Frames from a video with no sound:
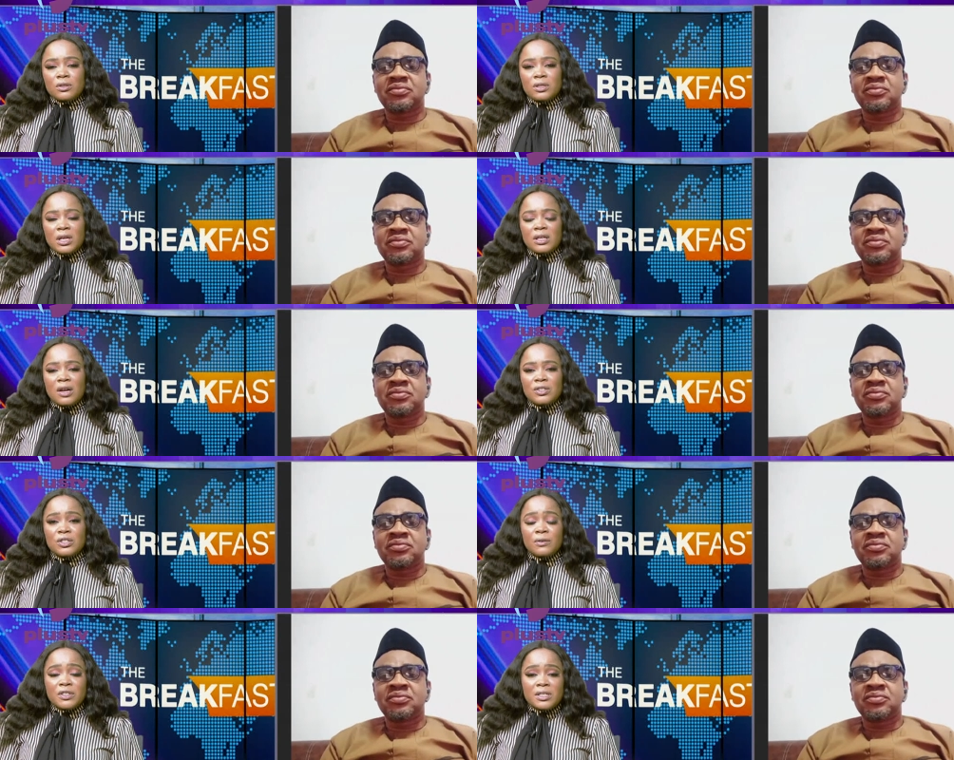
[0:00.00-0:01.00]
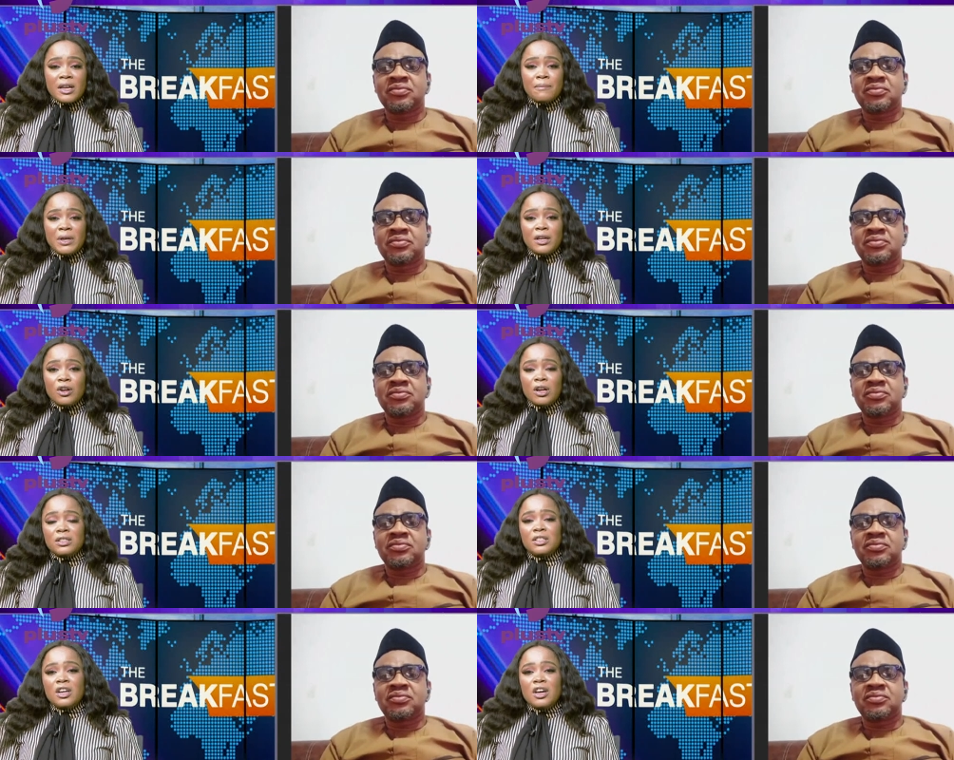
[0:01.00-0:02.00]
Speaker 1: state houses of assembly
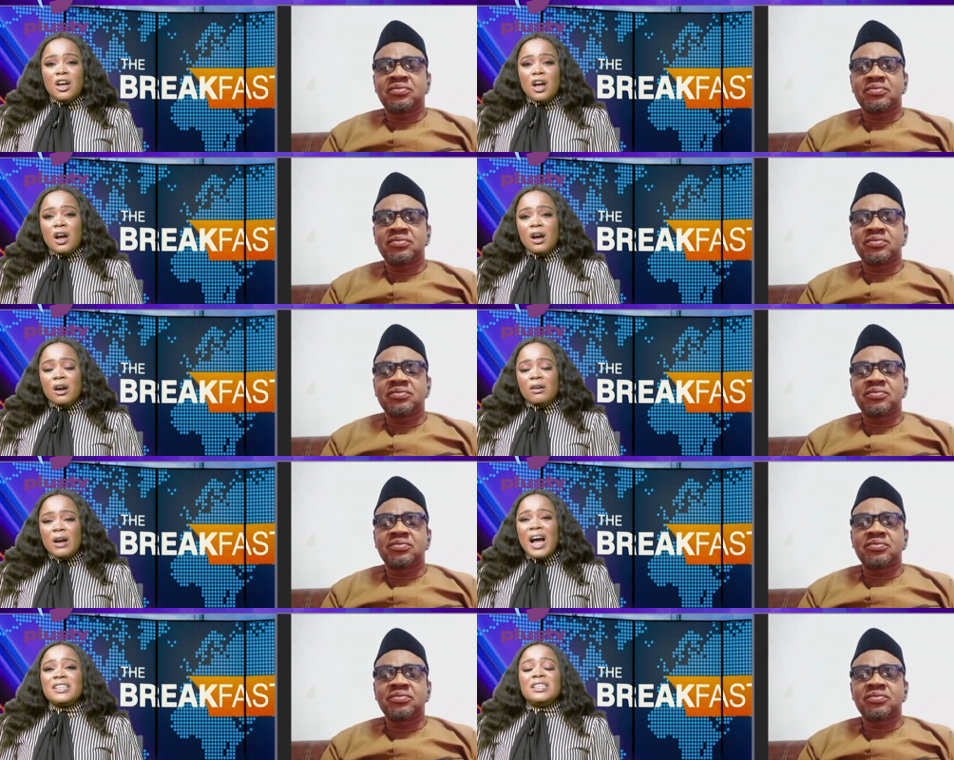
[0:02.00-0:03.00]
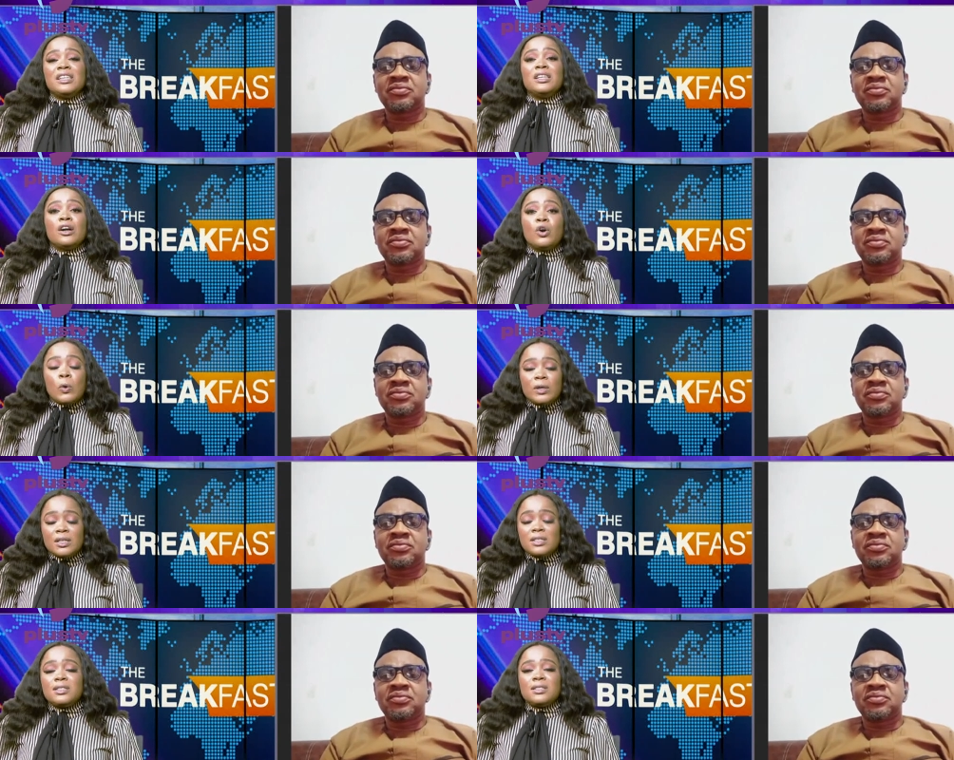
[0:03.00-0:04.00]
not uh, acting in
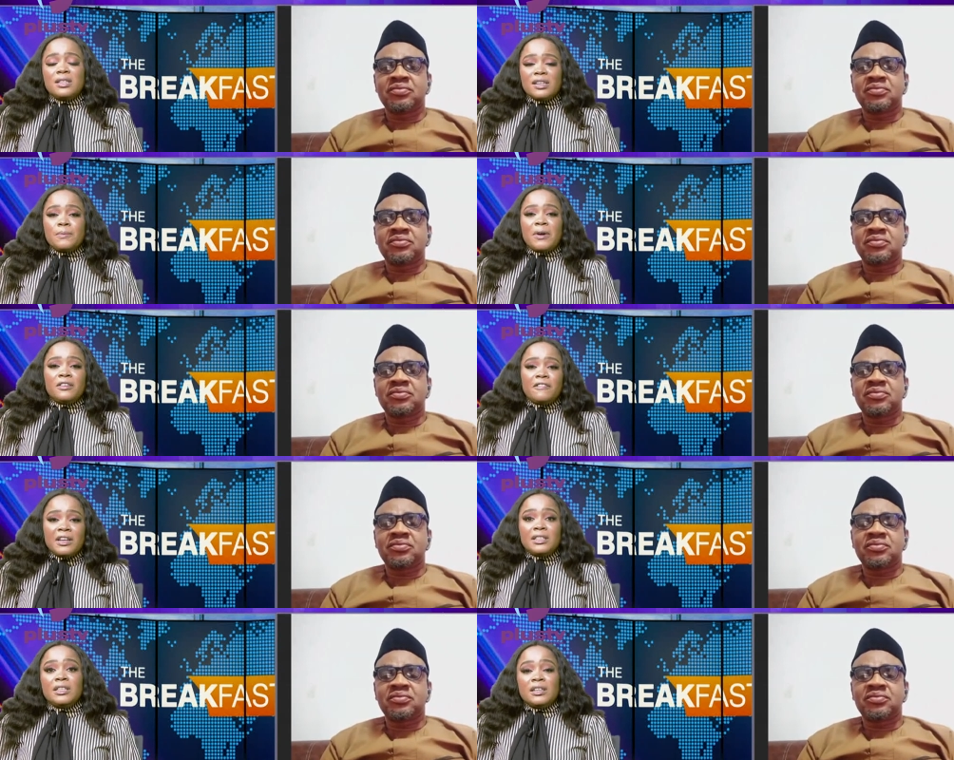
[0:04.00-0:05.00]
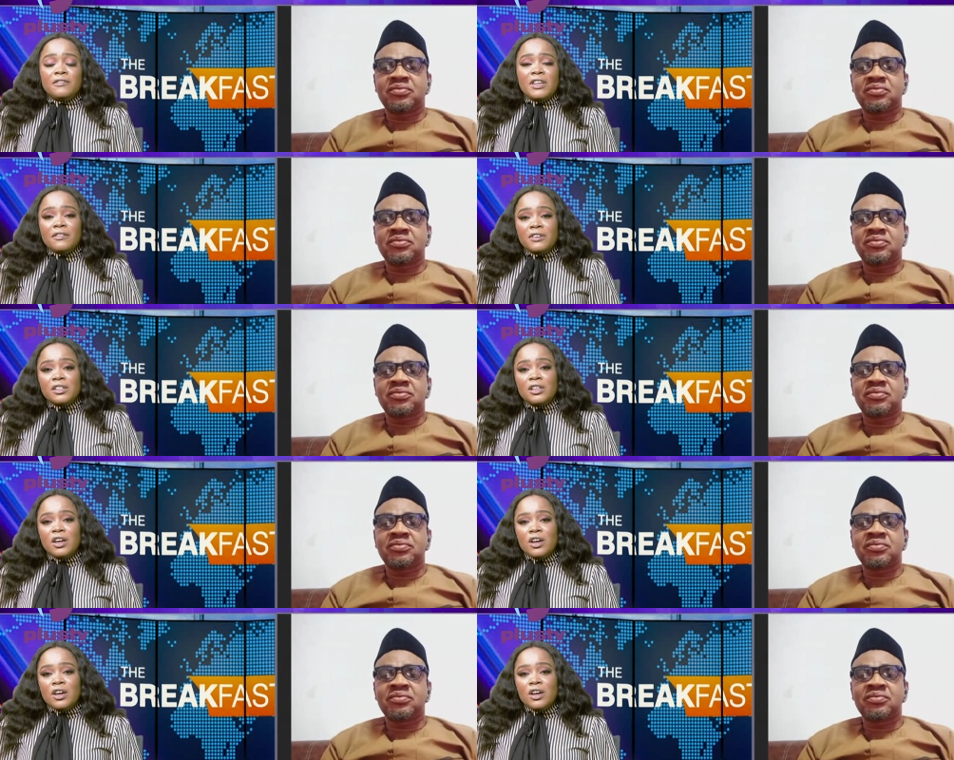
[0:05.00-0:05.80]
accordance, despite the fact that they have given,